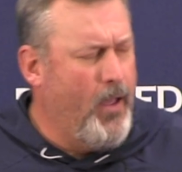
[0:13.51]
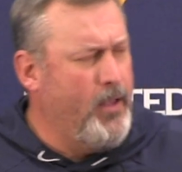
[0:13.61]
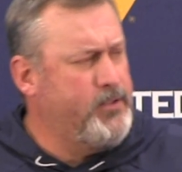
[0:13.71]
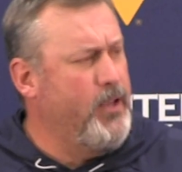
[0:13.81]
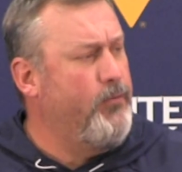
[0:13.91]

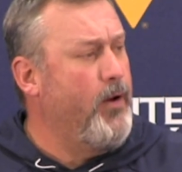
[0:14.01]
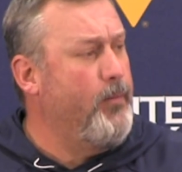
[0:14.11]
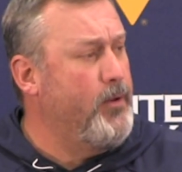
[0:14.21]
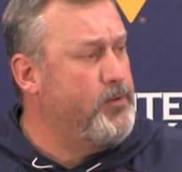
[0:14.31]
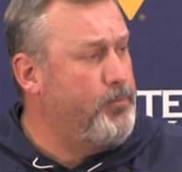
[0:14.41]
I'd say very
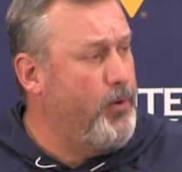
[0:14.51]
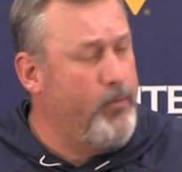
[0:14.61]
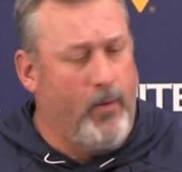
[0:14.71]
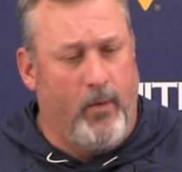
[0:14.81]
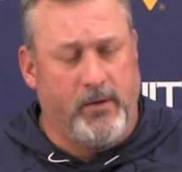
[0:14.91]
much
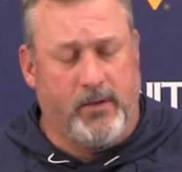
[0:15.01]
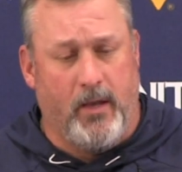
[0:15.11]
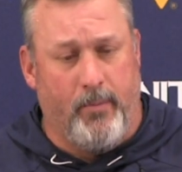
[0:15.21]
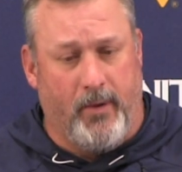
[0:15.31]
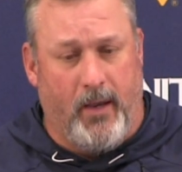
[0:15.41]
improved. I watched a
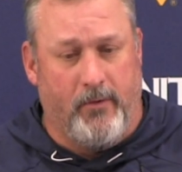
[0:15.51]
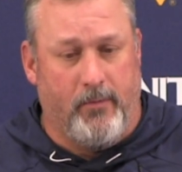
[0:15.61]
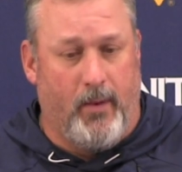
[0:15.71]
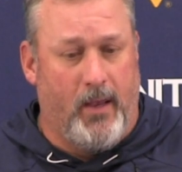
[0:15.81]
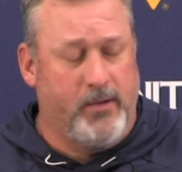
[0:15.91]
couple of games
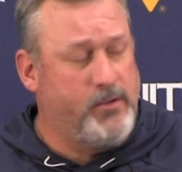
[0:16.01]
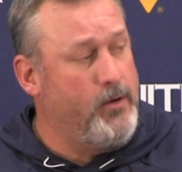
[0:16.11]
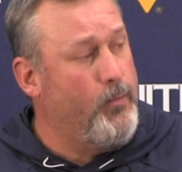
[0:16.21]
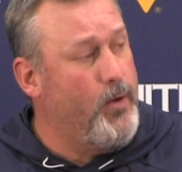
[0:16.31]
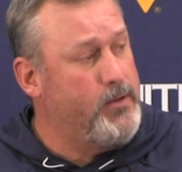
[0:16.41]
from last
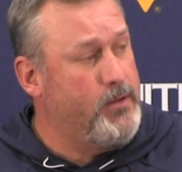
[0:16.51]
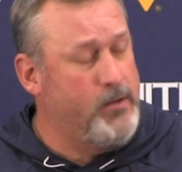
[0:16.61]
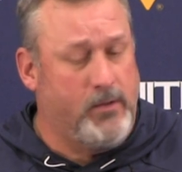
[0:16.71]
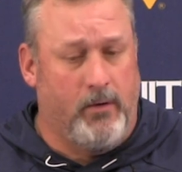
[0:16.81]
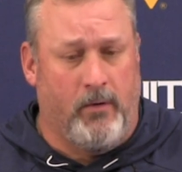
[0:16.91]
year, watching
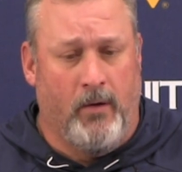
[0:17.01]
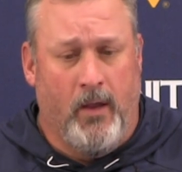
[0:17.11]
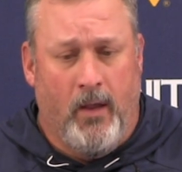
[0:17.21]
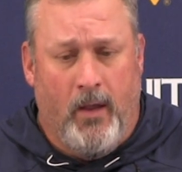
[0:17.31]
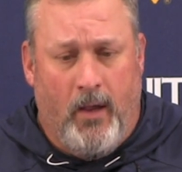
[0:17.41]
this year.
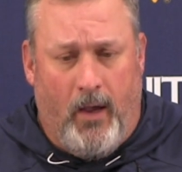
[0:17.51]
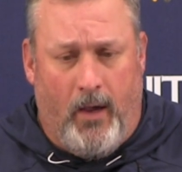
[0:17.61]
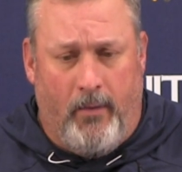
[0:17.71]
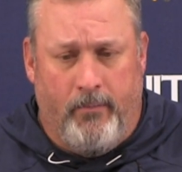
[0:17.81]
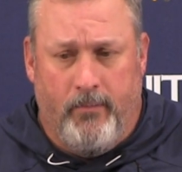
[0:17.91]

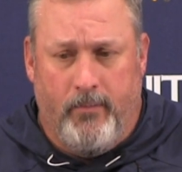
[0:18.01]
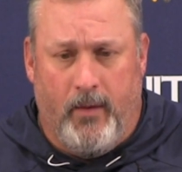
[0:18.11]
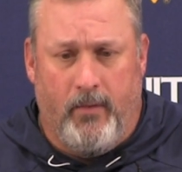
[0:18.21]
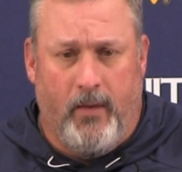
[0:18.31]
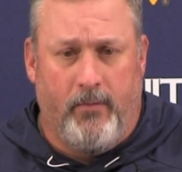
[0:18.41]

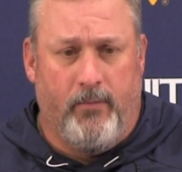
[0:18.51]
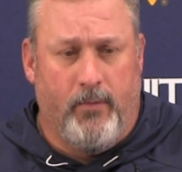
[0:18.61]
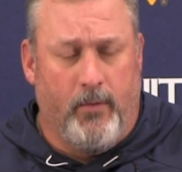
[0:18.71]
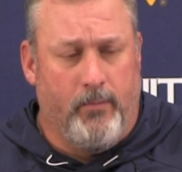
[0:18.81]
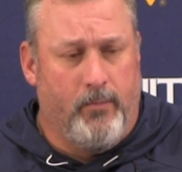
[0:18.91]
They're
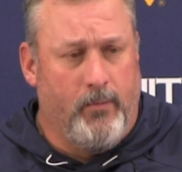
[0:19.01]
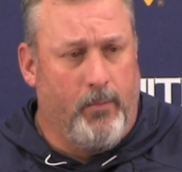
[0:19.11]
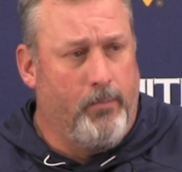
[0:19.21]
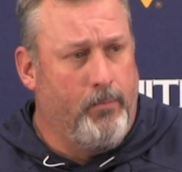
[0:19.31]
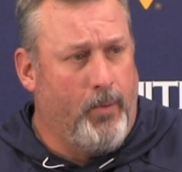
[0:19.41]

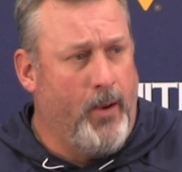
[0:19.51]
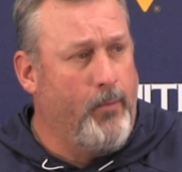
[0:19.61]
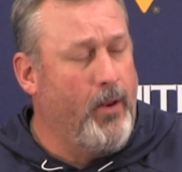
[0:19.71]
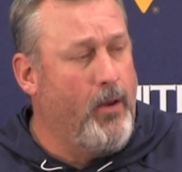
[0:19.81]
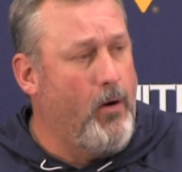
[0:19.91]
playing
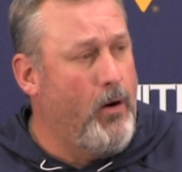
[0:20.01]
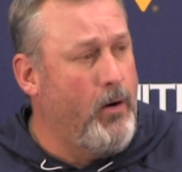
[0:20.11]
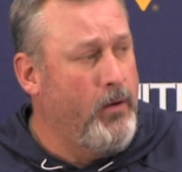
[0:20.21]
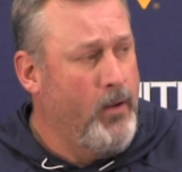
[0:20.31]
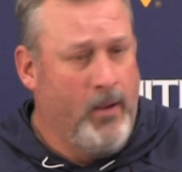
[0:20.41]
really
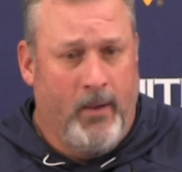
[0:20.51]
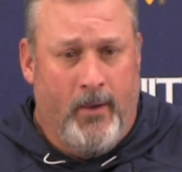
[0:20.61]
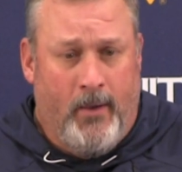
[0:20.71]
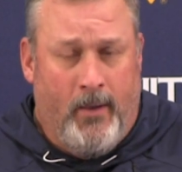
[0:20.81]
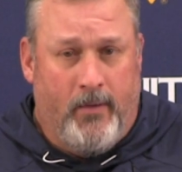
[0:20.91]
hard.
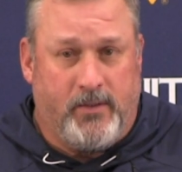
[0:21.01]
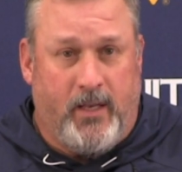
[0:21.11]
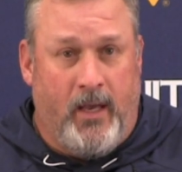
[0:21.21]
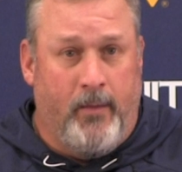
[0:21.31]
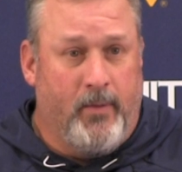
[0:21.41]
The
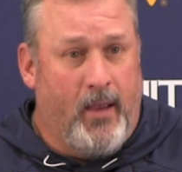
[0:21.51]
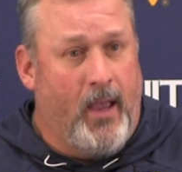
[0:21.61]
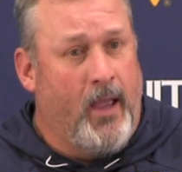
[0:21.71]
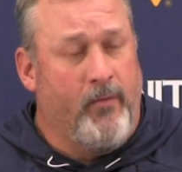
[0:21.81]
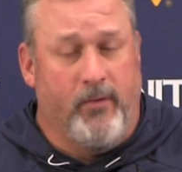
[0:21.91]
scheme that they
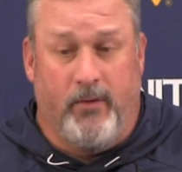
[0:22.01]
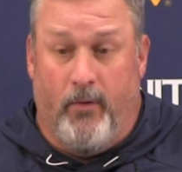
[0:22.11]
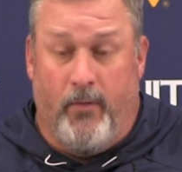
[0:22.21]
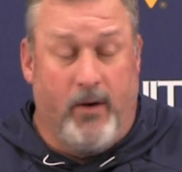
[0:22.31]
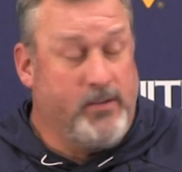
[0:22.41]
have is, you
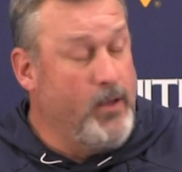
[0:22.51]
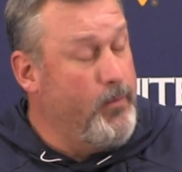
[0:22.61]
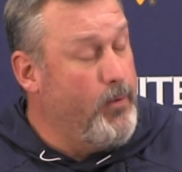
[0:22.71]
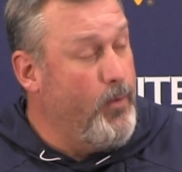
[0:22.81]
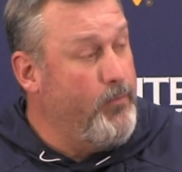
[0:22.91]
know, very
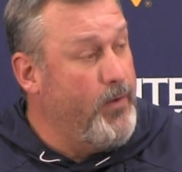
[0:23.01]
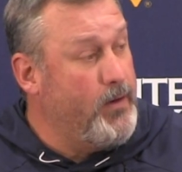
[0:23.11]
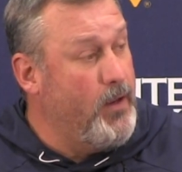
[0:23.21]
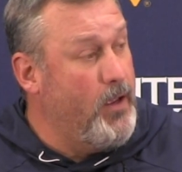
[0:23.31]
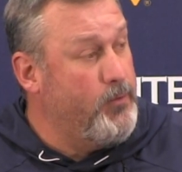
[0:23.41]
similar to what
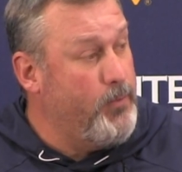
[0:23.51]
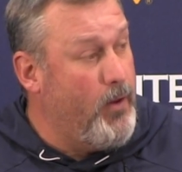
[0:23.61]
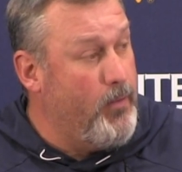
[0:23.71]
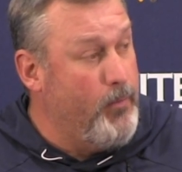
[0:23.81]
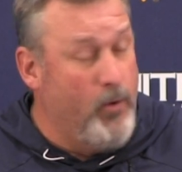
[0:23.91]
Vic does with
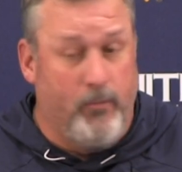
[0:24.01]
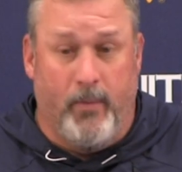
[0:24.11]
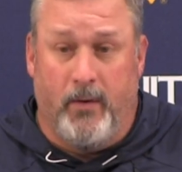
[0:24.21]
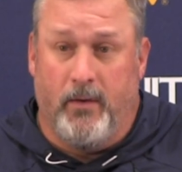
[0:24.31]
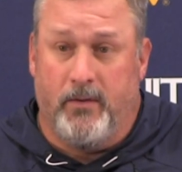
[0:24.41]
all the
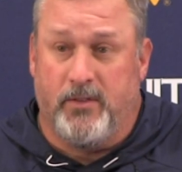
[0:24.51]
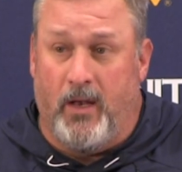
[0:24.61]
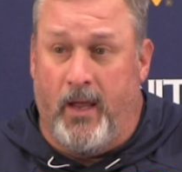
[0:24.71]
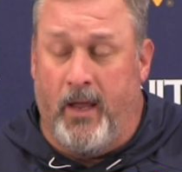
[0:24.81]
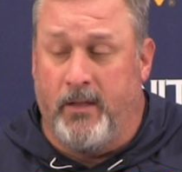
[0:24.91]
movement and
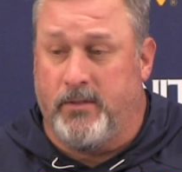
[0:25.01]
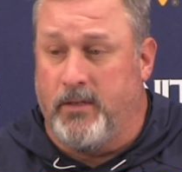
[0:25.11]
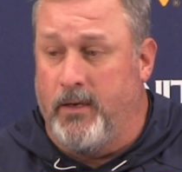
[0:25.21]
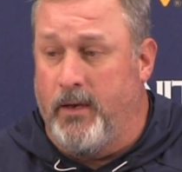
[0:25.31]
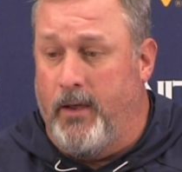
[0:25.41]
slants
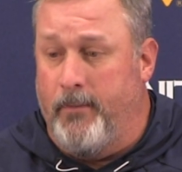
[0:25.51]
and